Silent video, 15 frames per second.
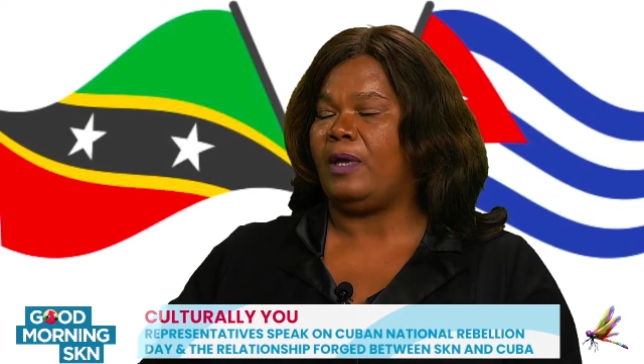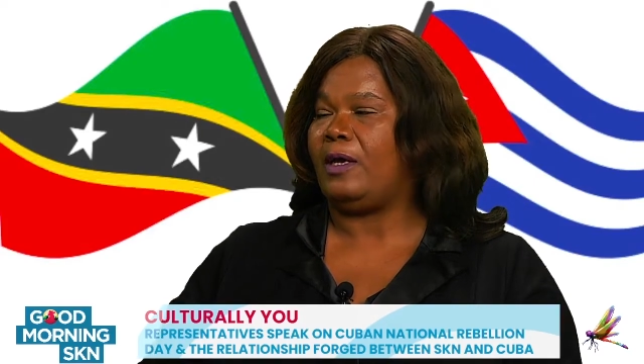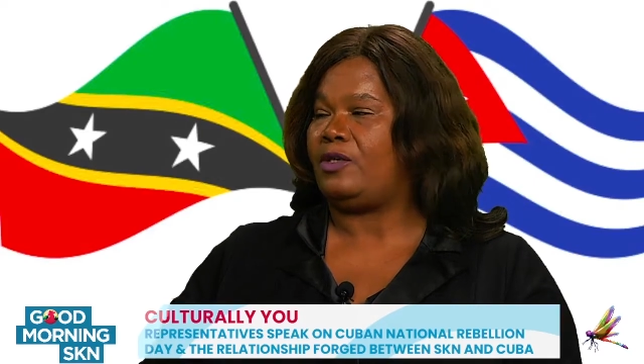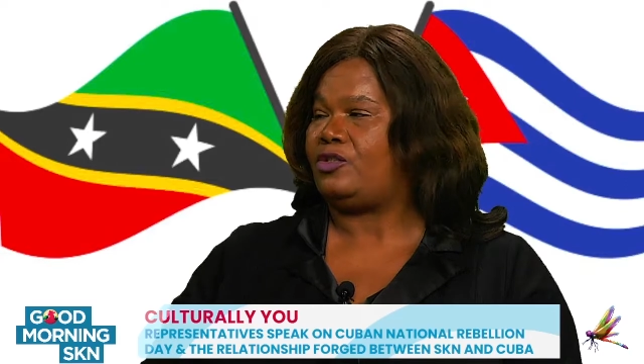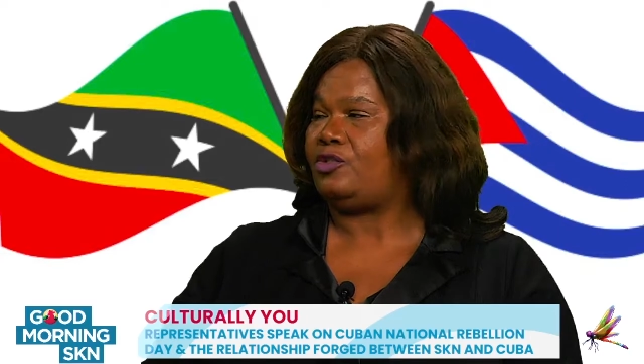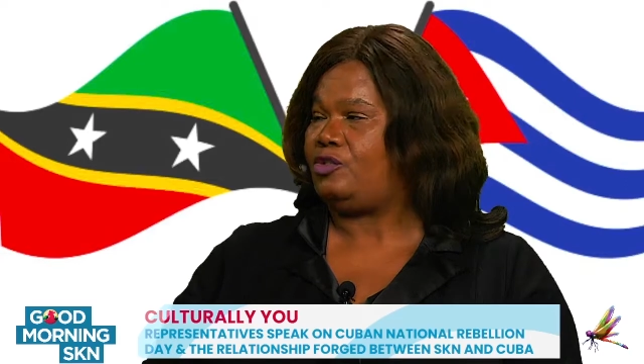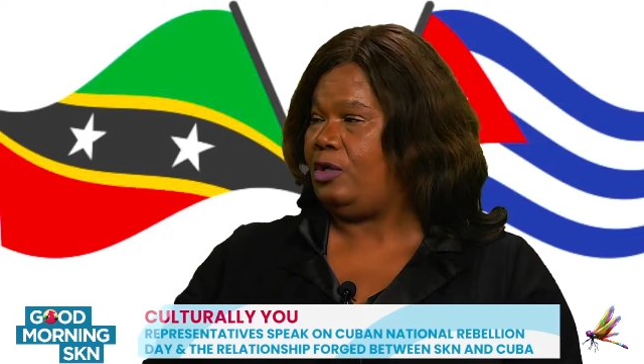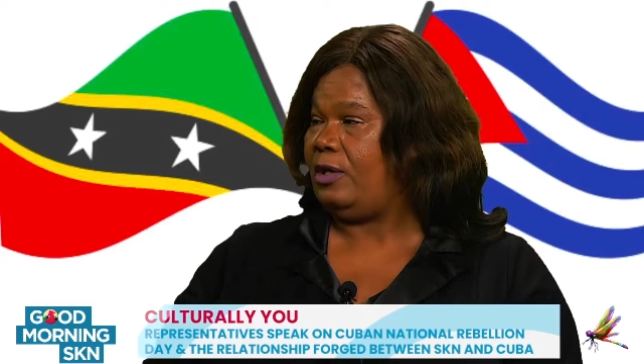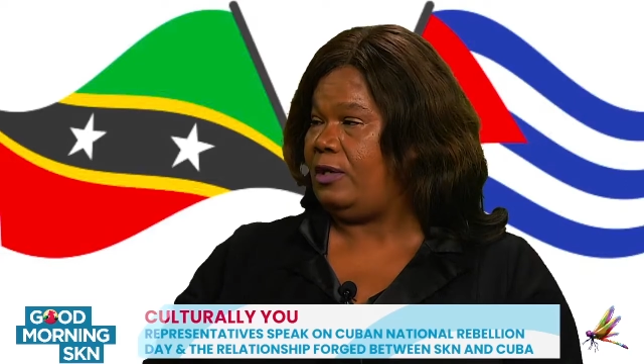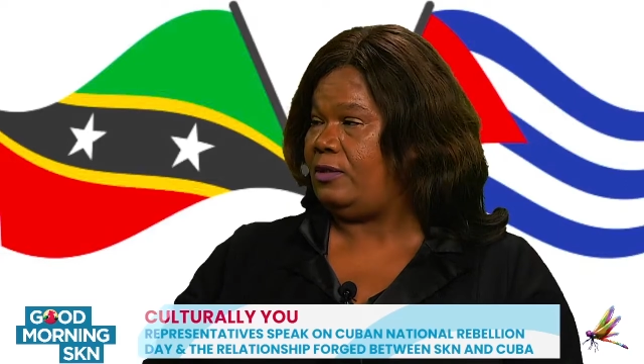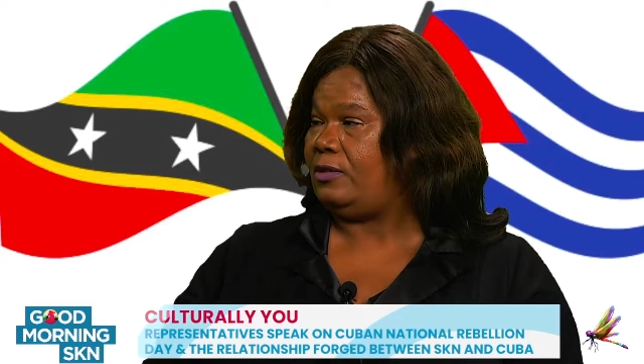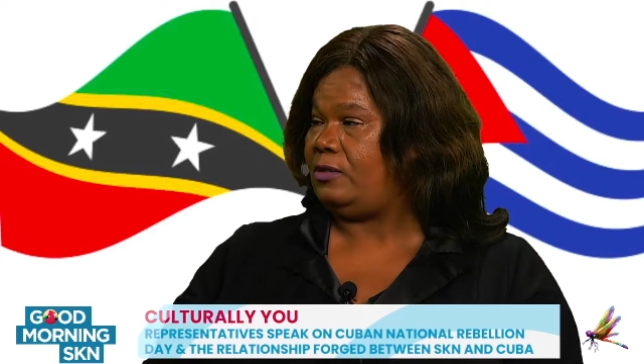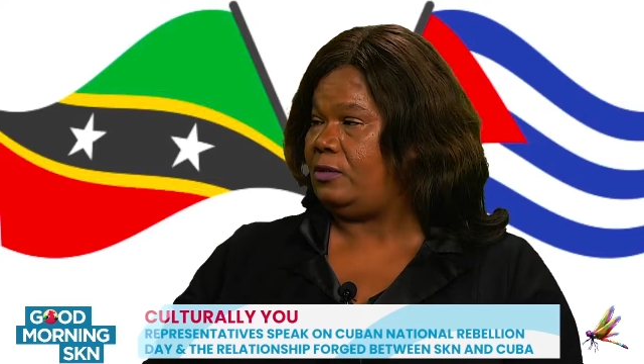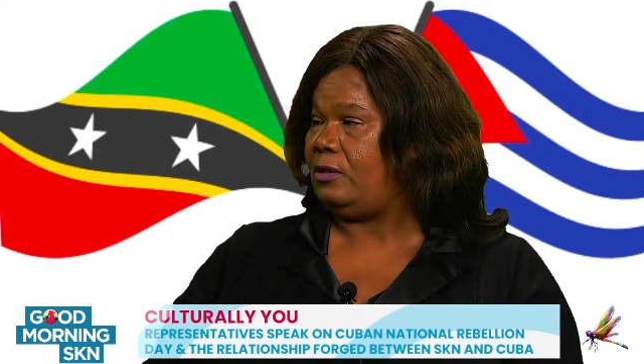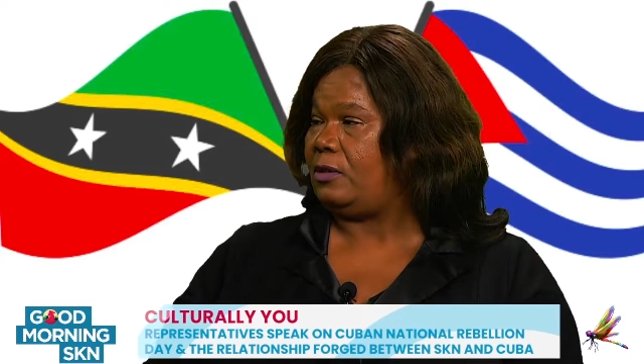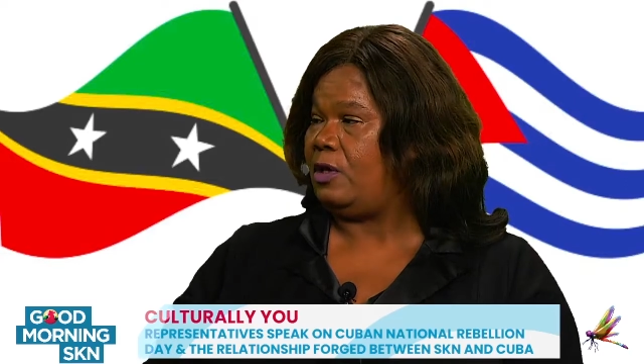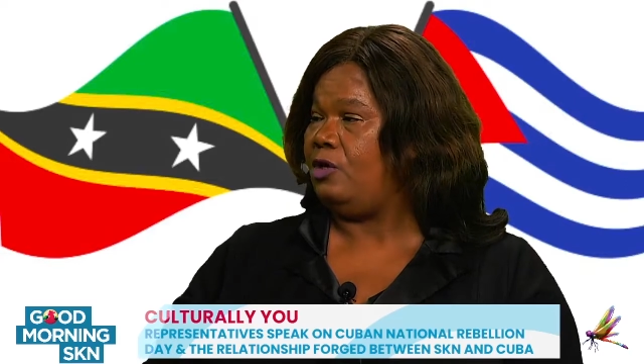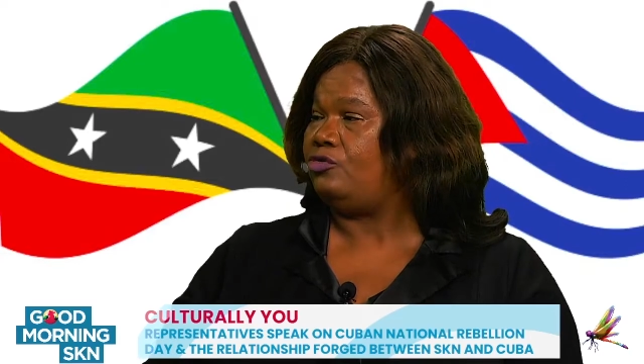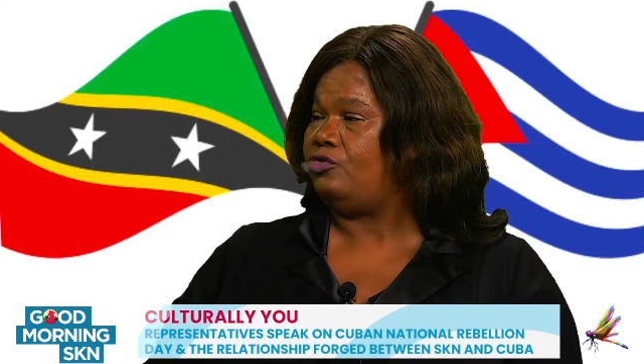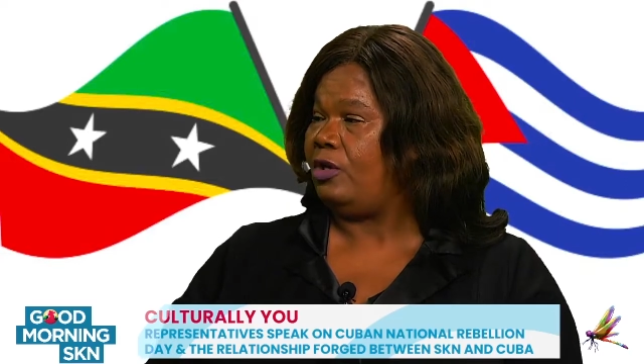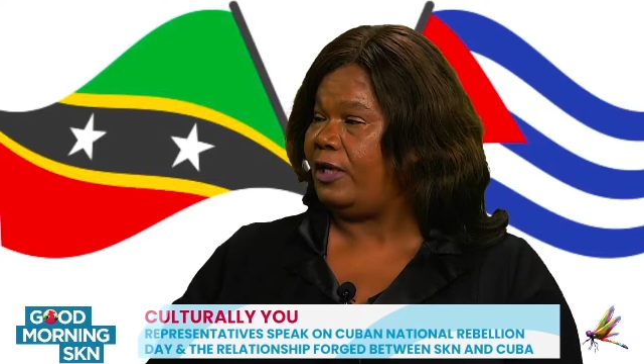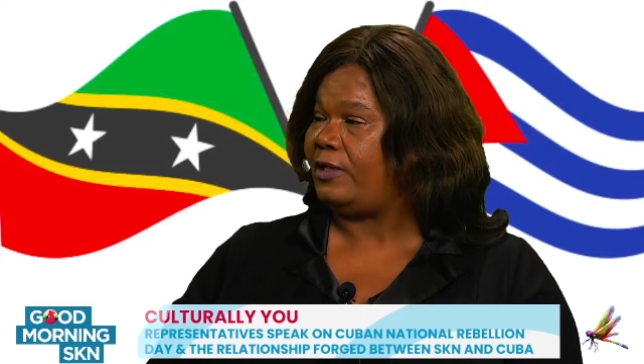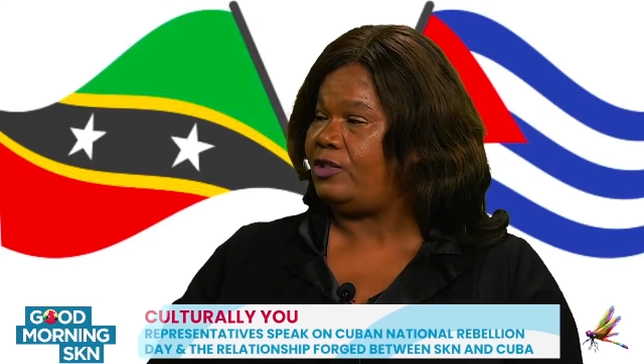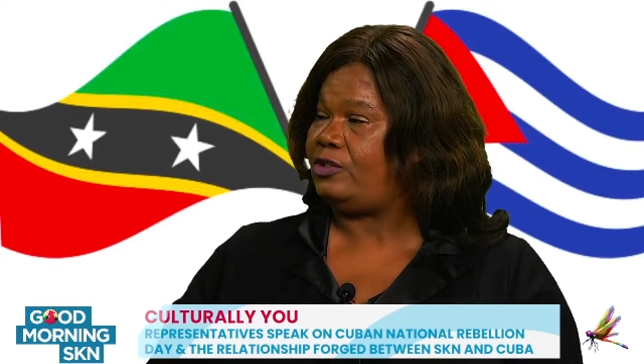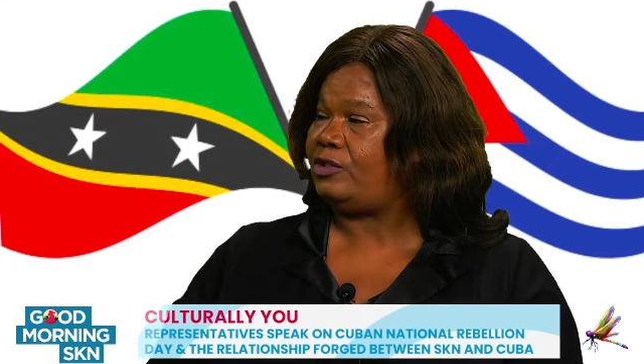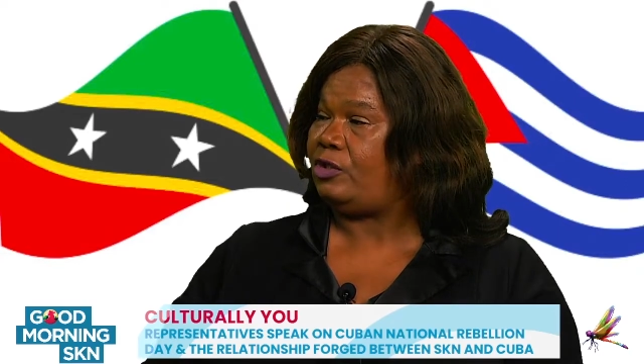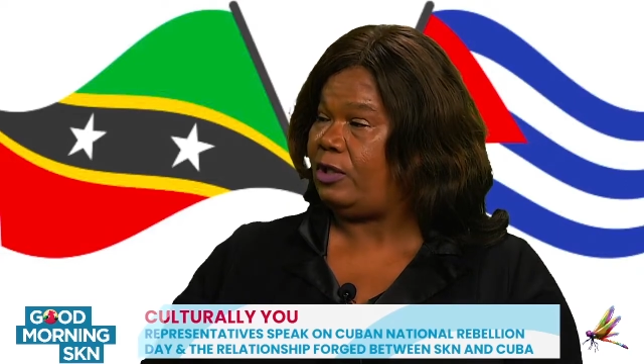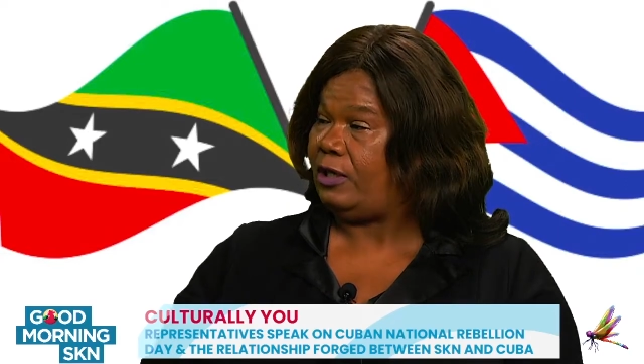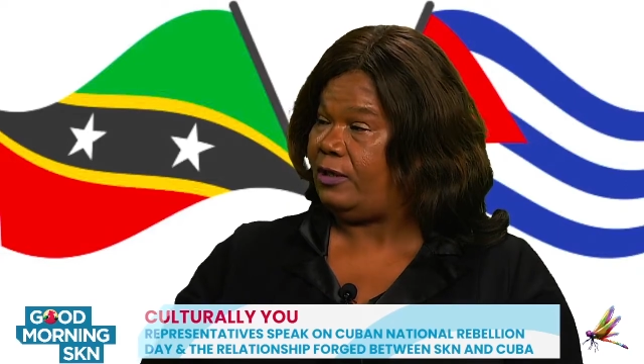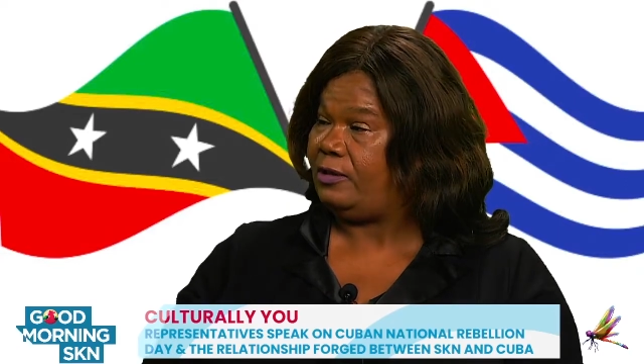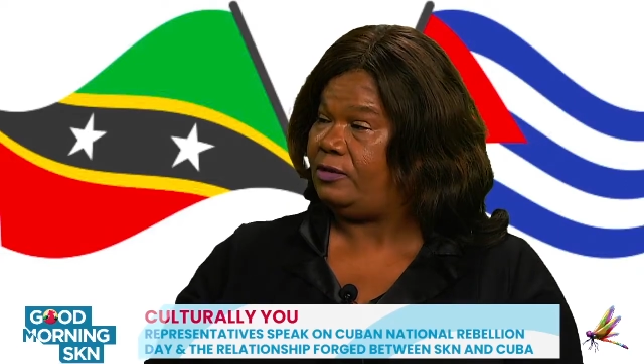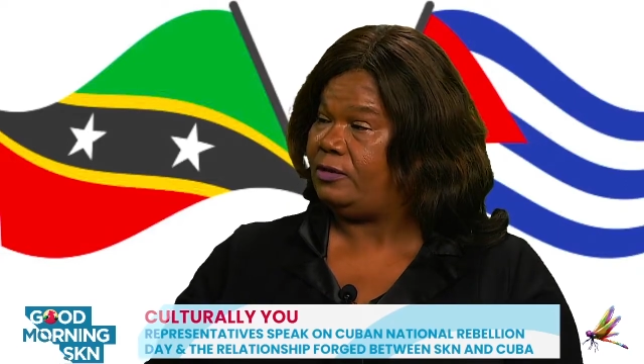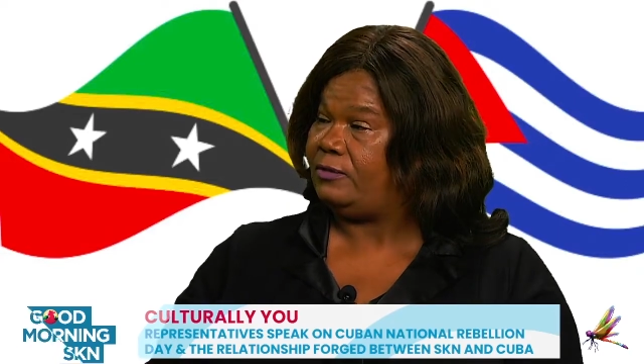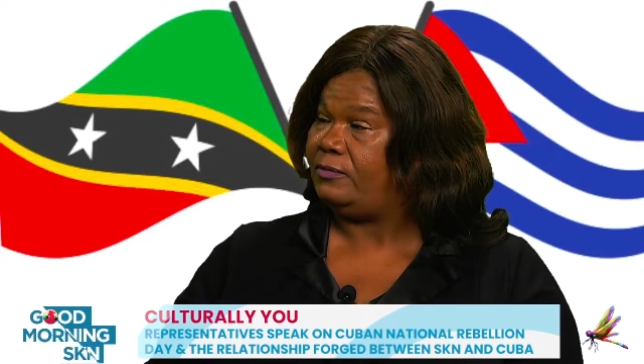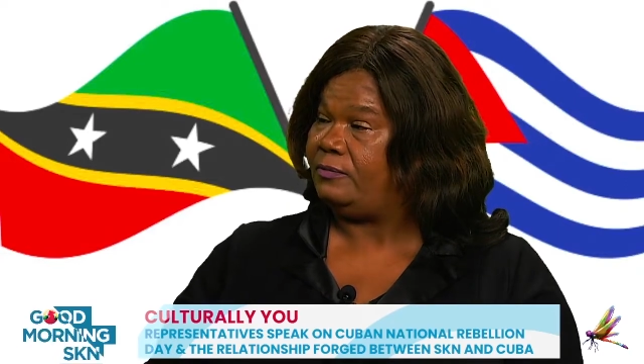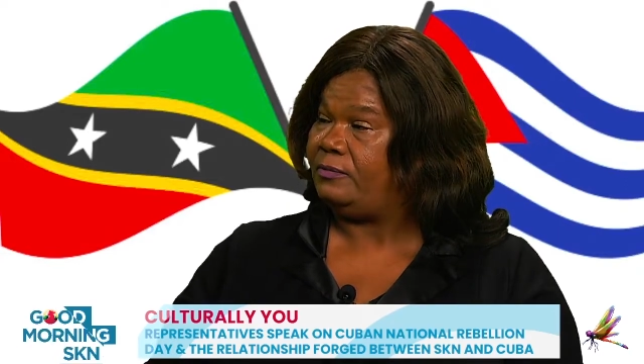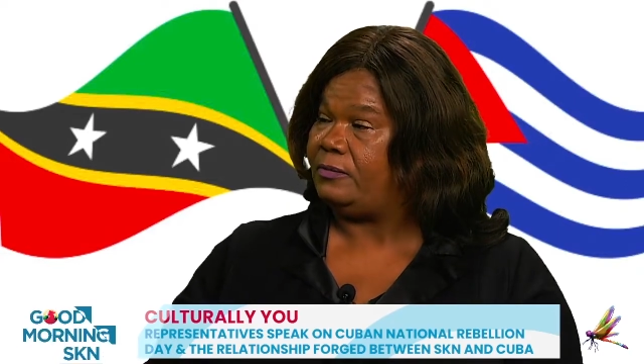exchange, cultural exchange